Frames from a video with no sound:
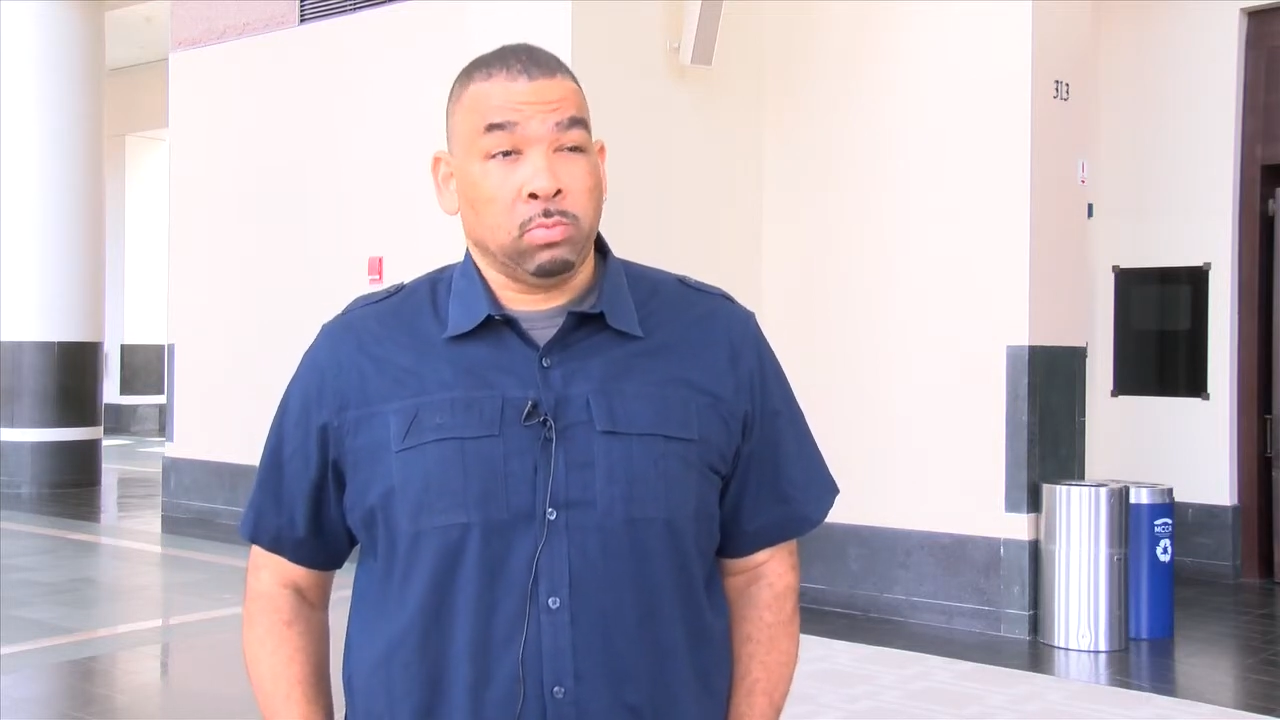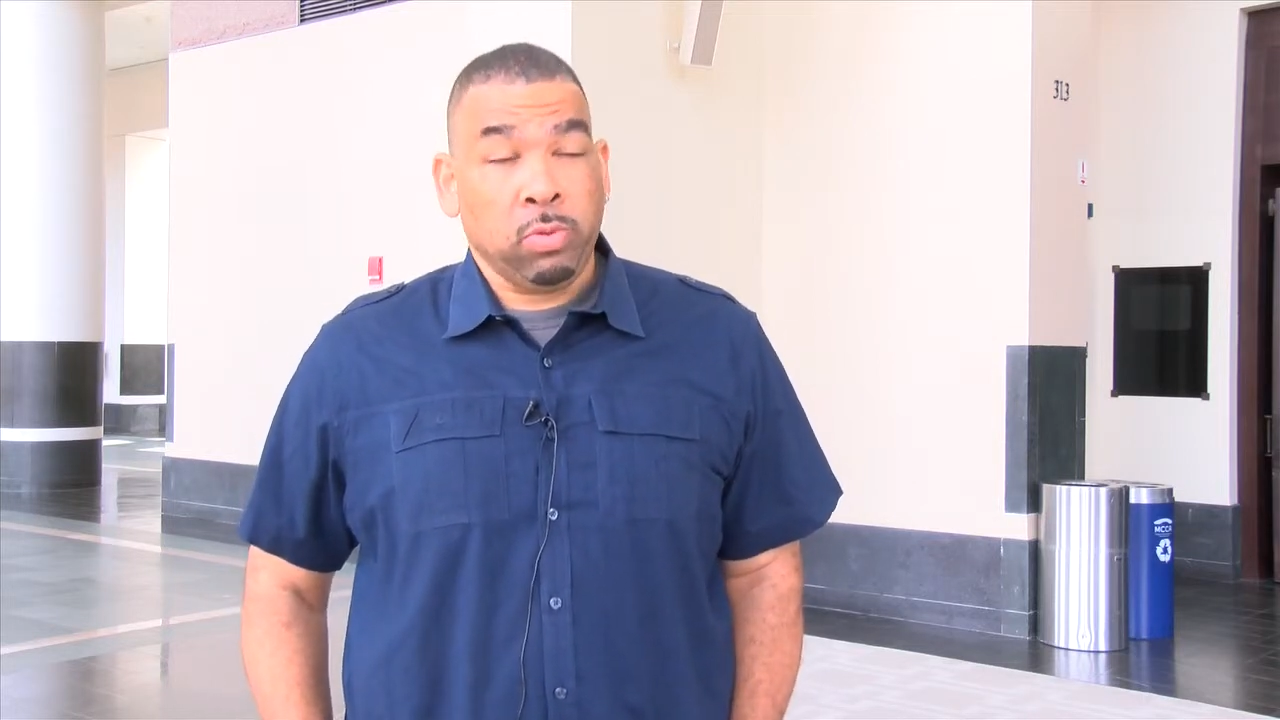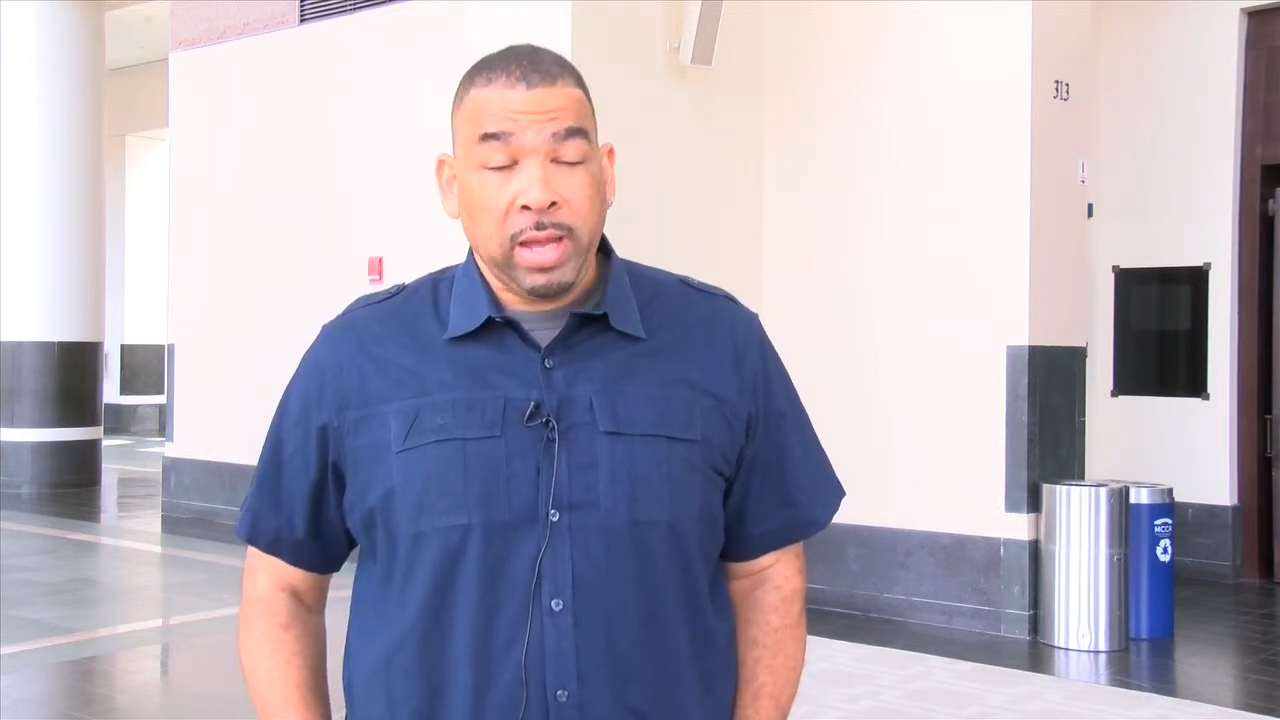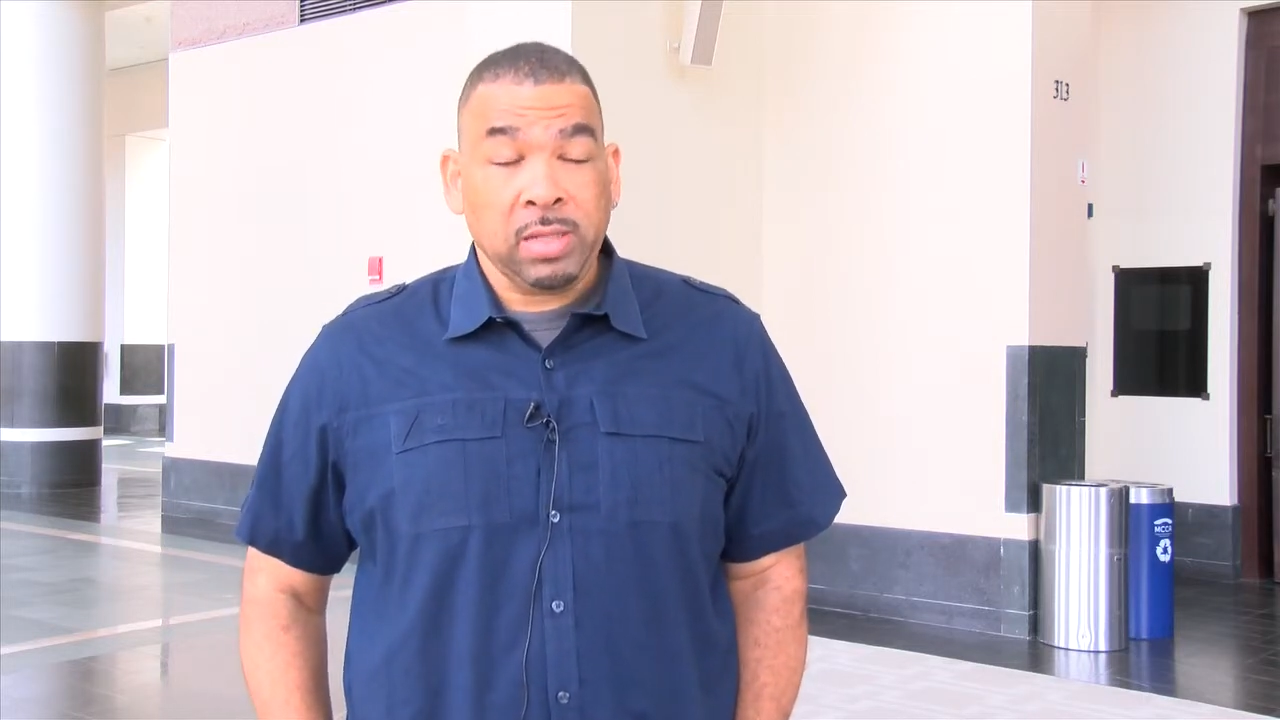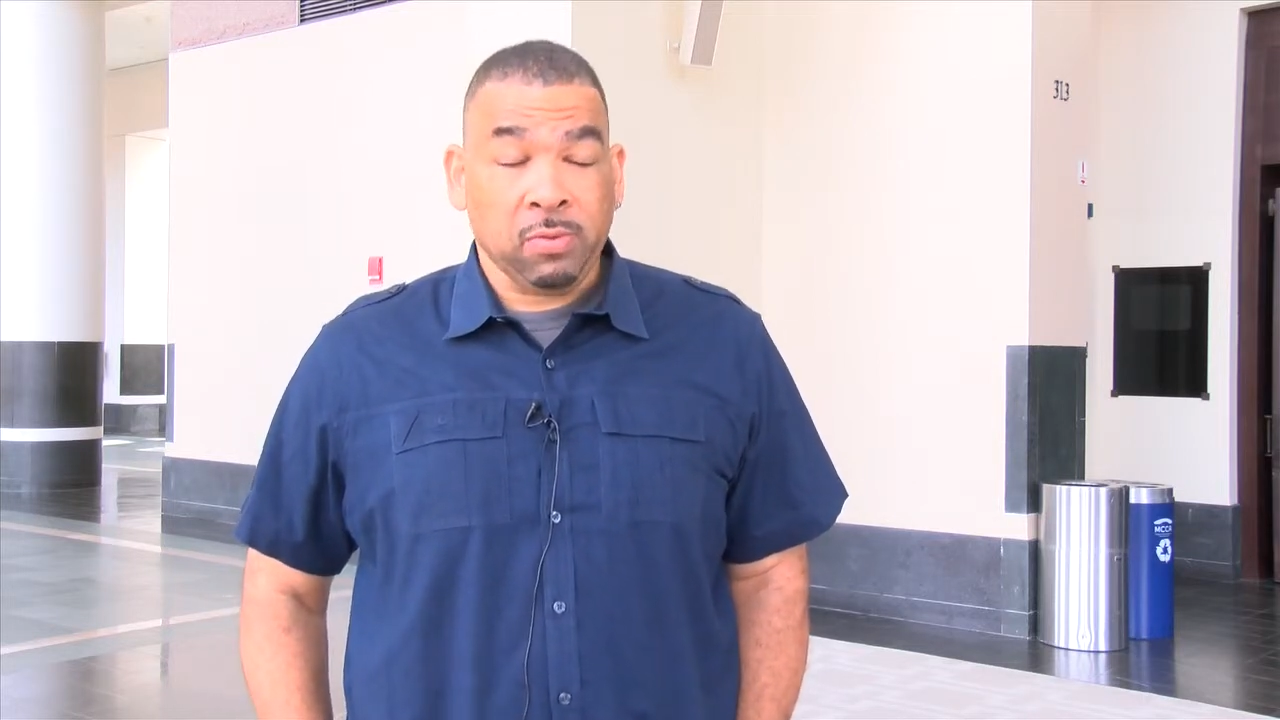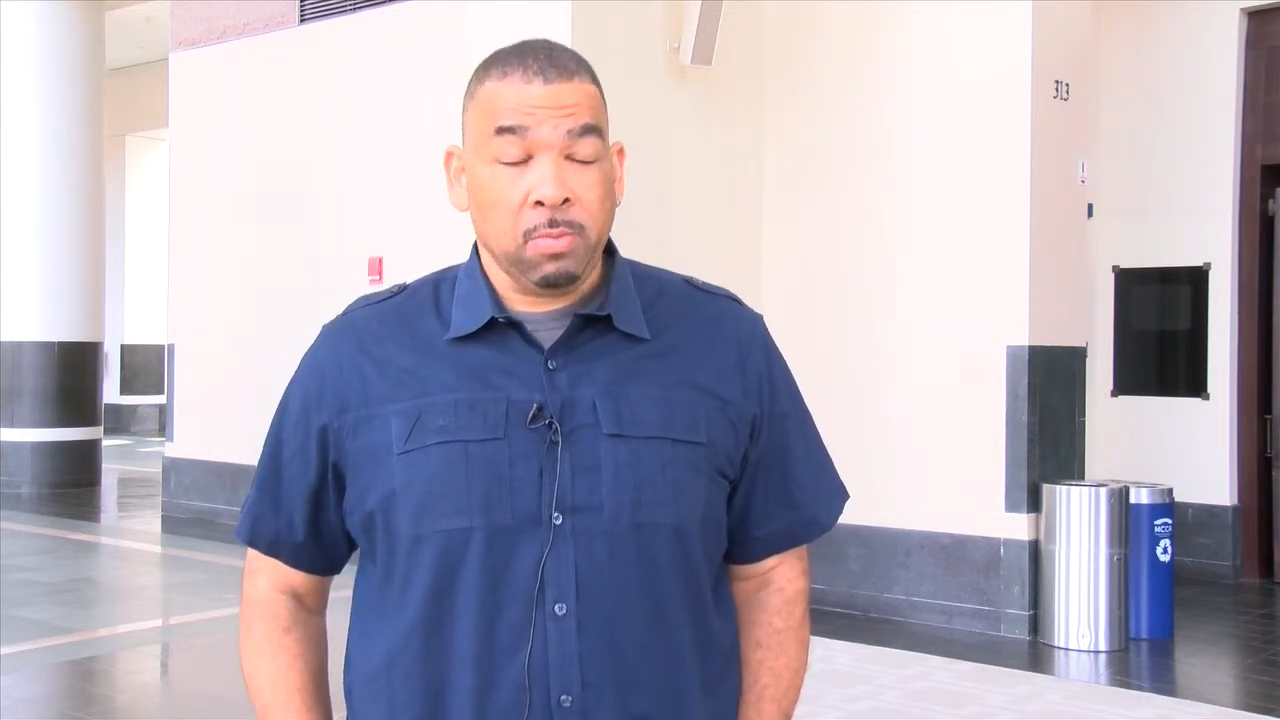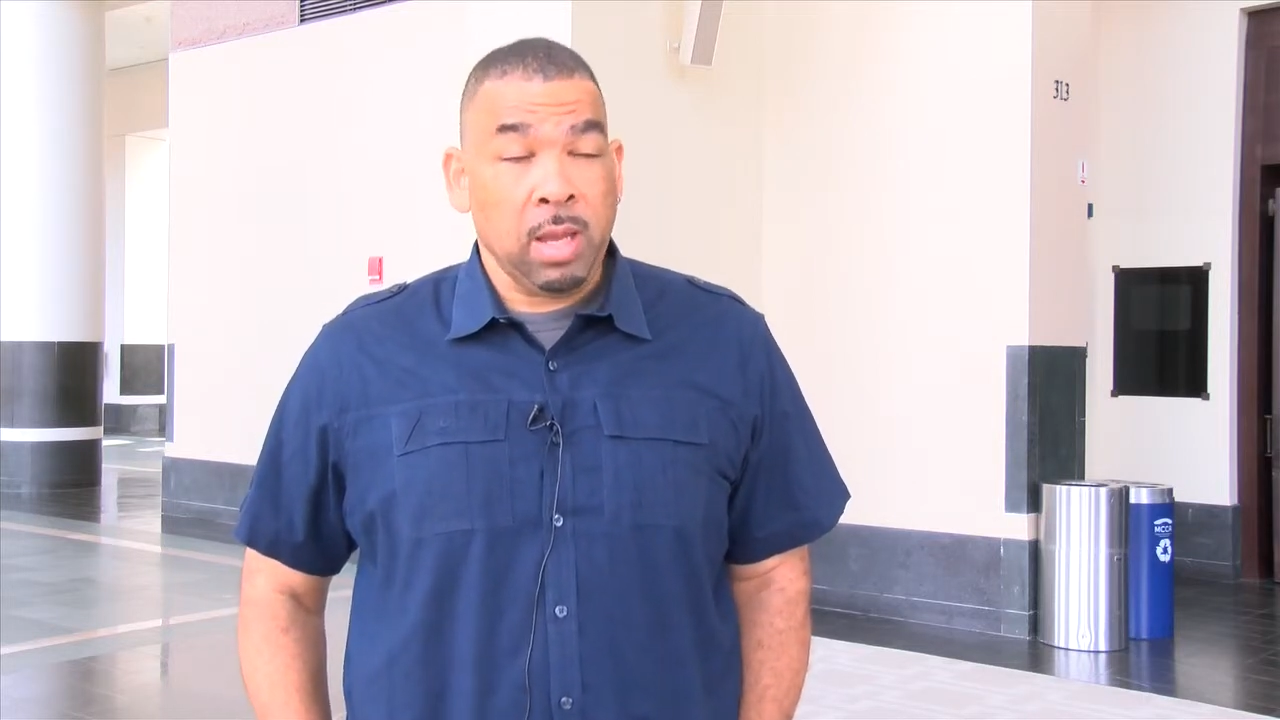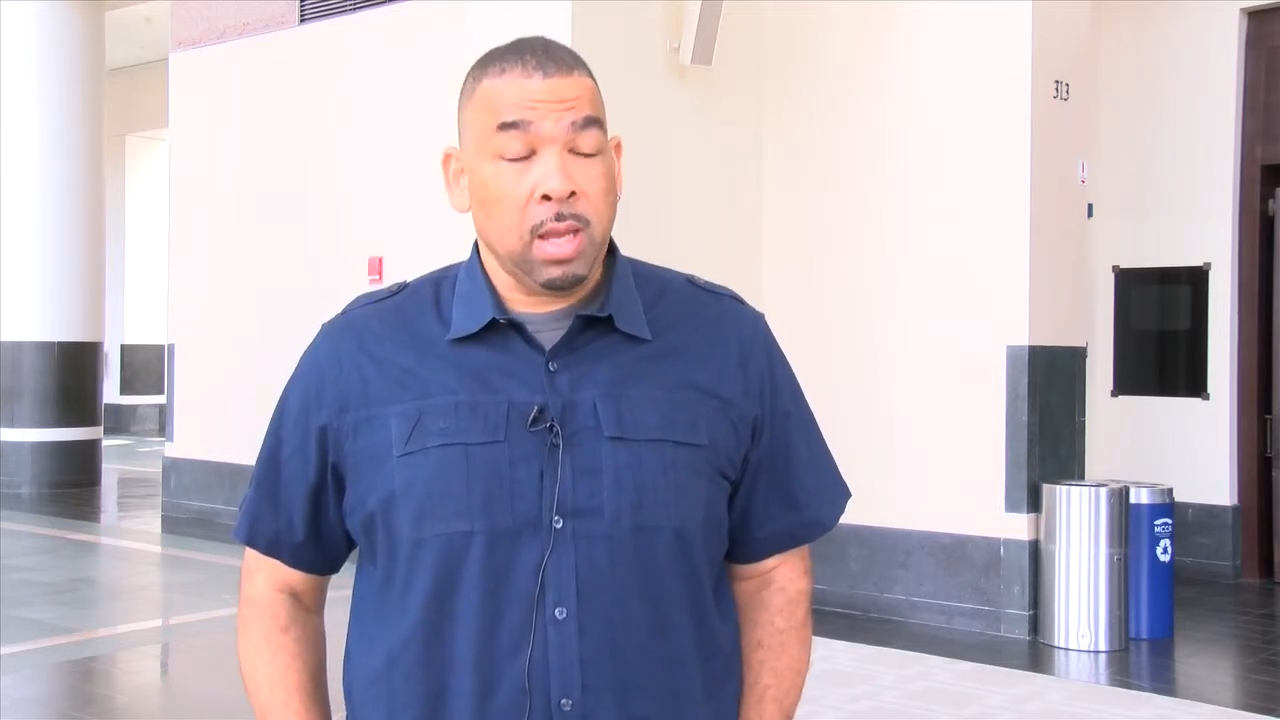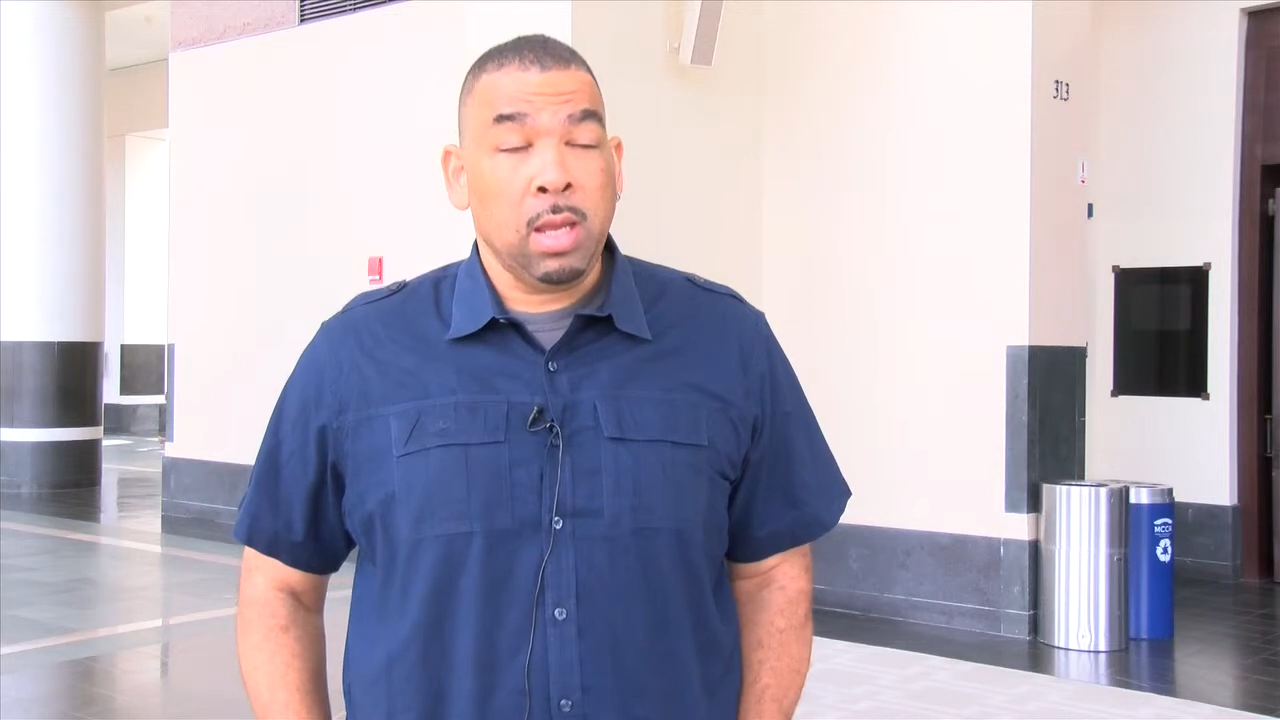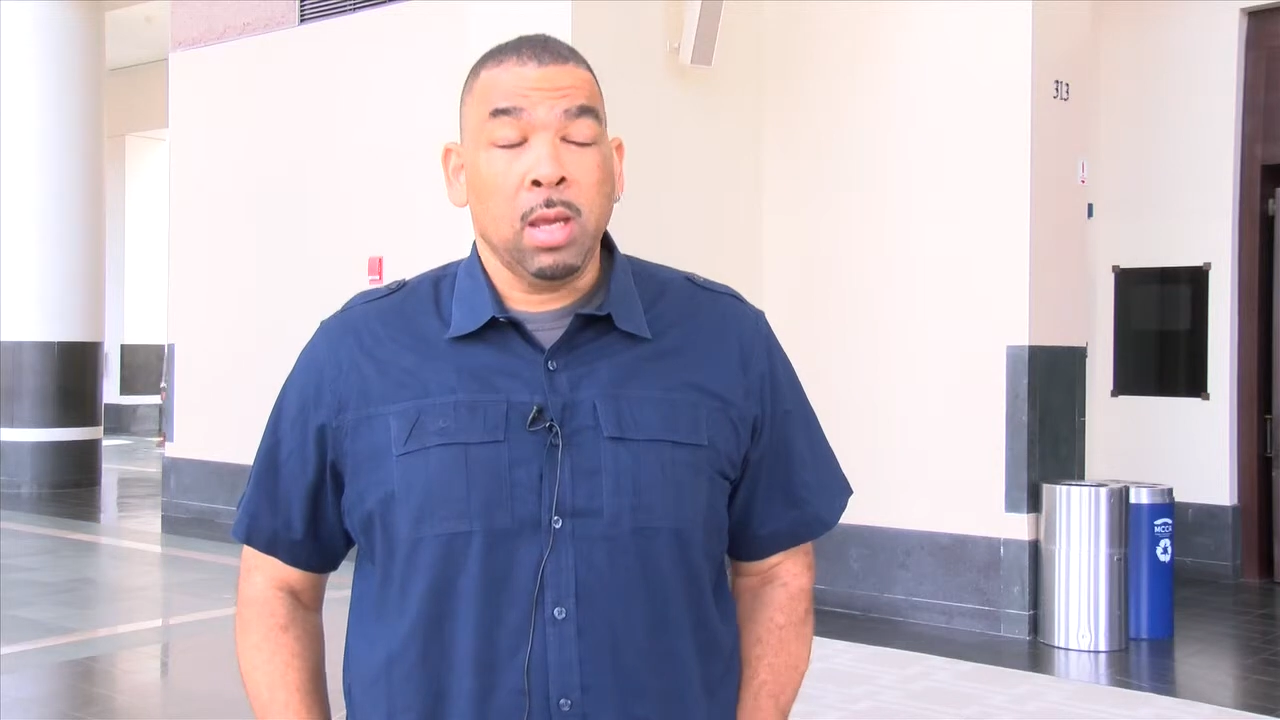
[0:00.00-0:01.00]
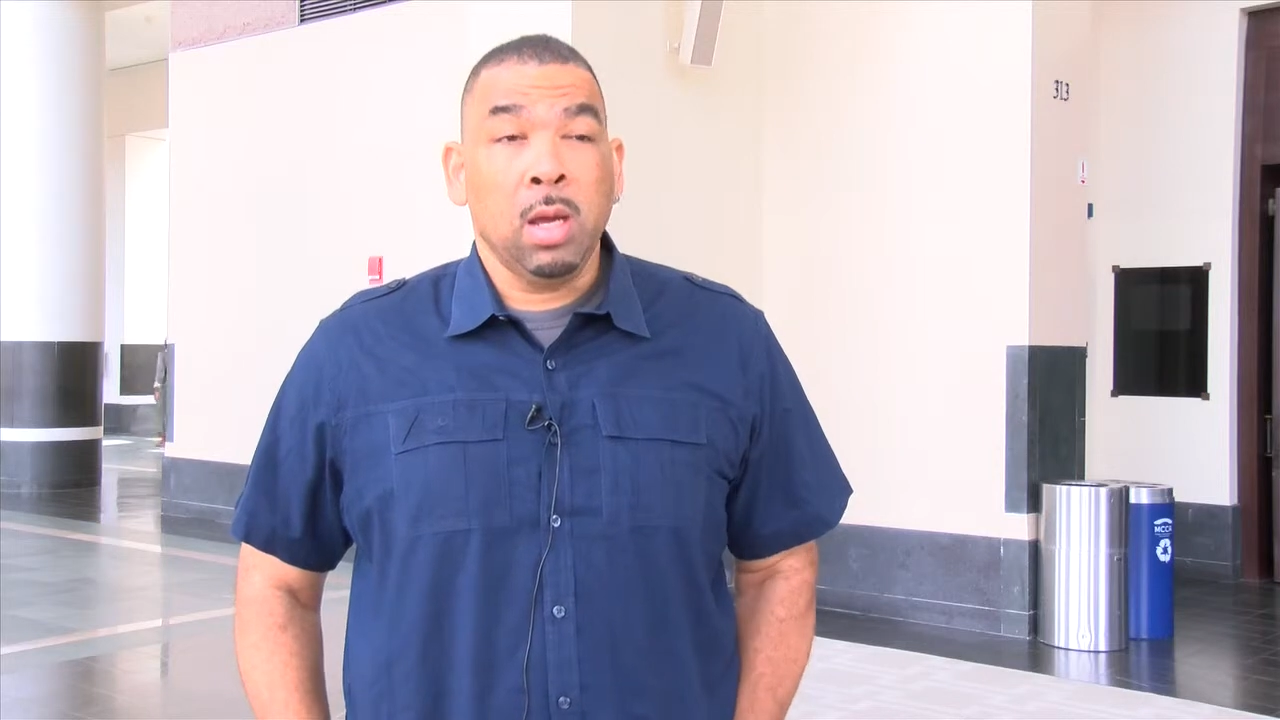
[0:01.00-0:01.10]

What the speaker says: place for me.